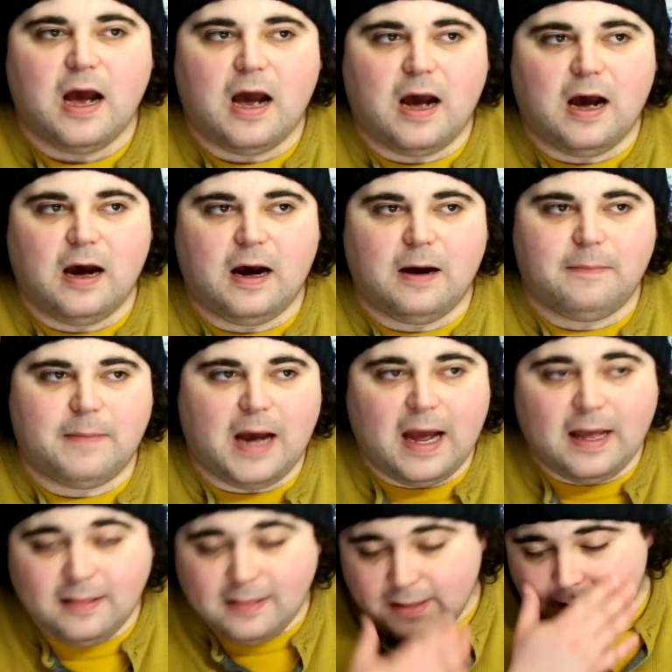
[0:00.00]

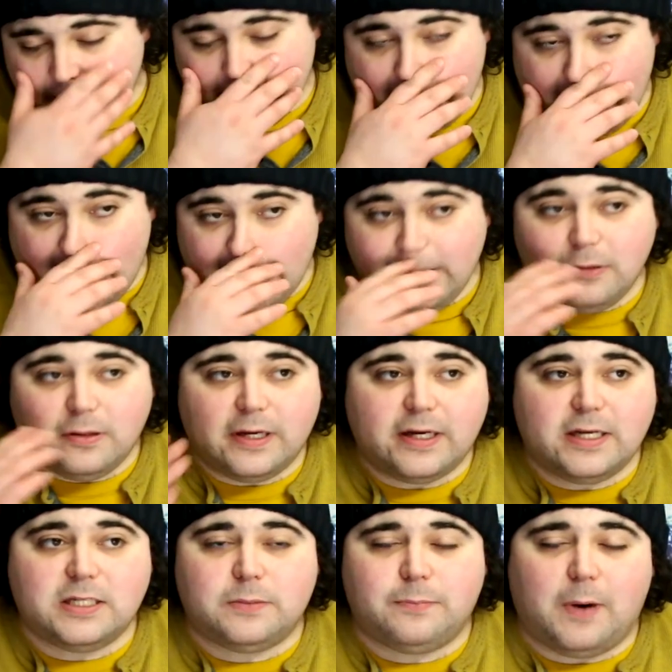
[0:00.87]
I do
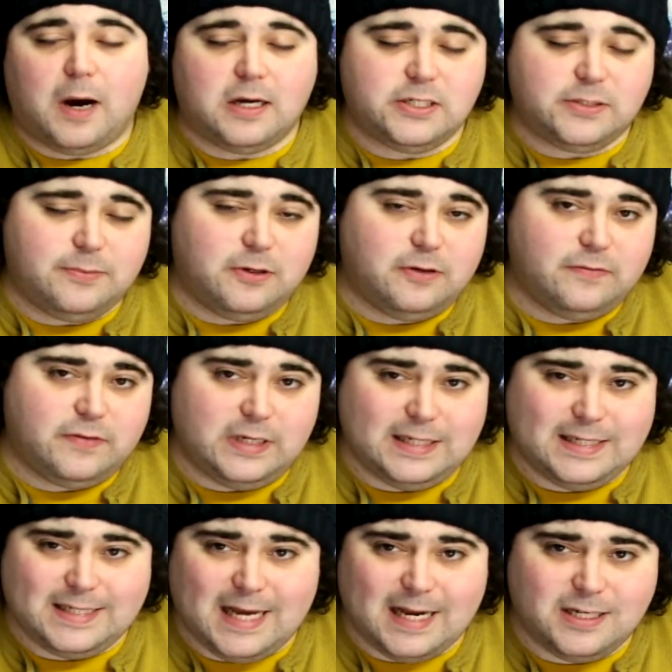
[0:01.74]
think it's possible if you
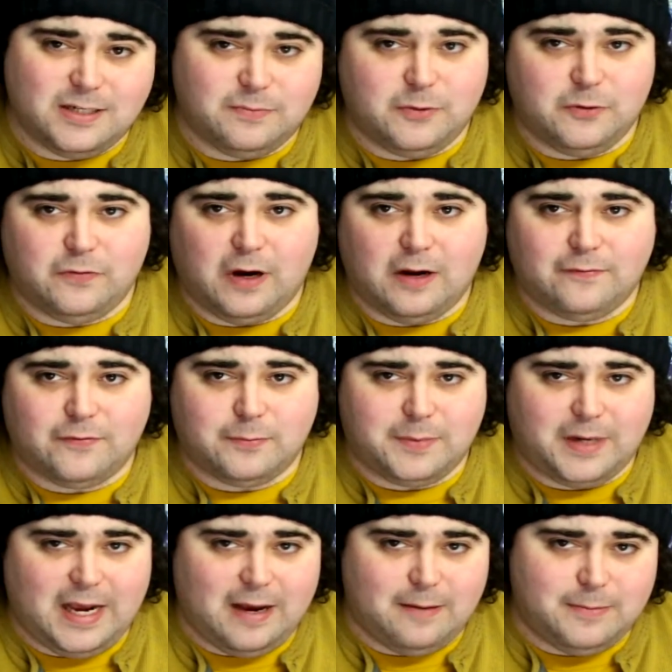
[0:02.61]
decide to move on
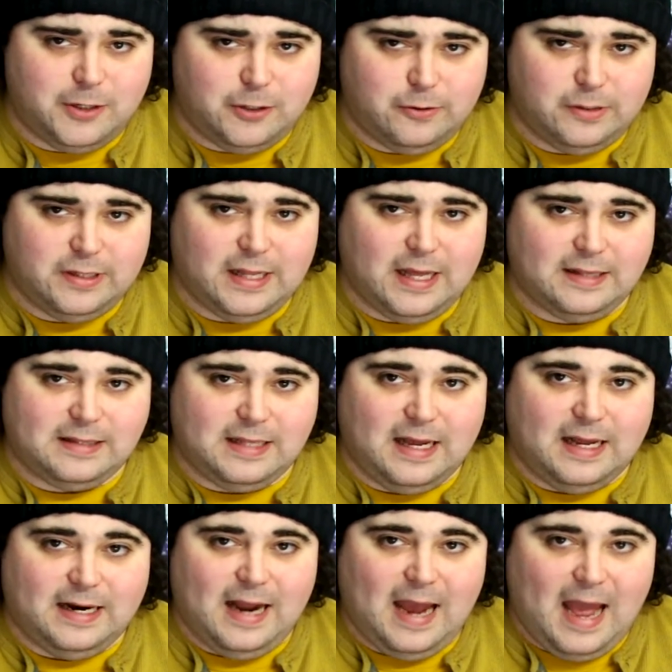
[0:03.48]
from Cam Newton
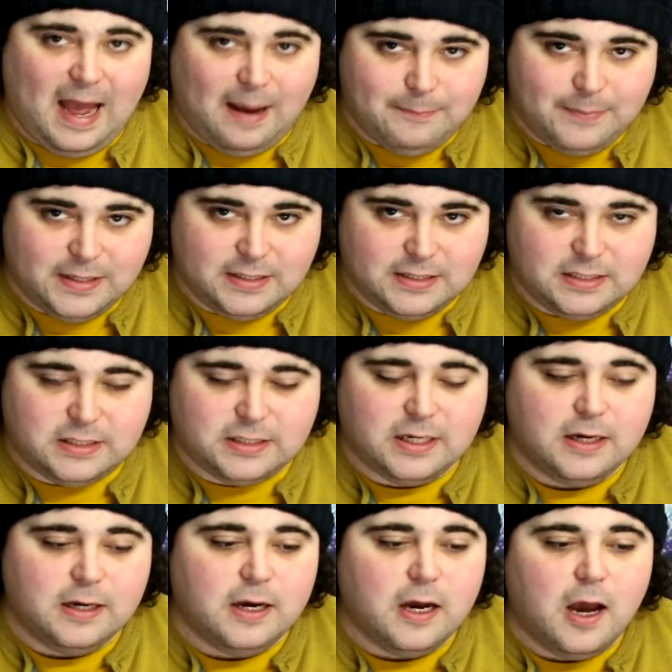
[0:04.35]
that happens,
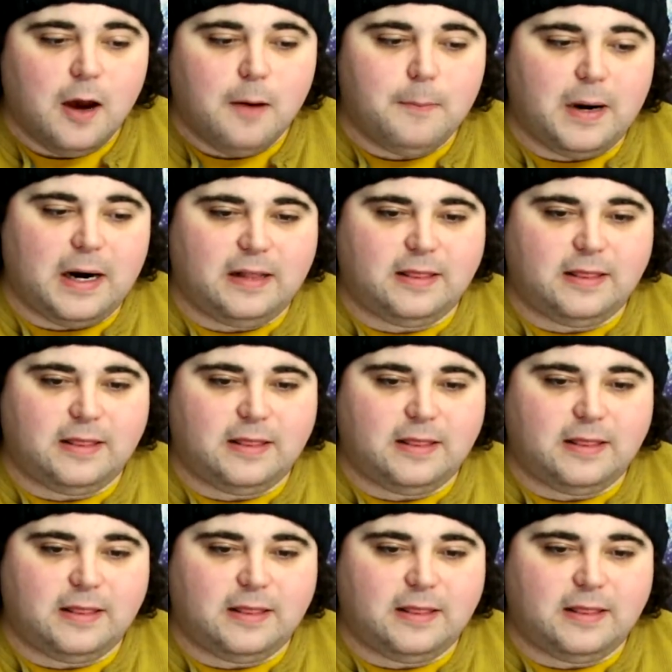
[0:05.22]
but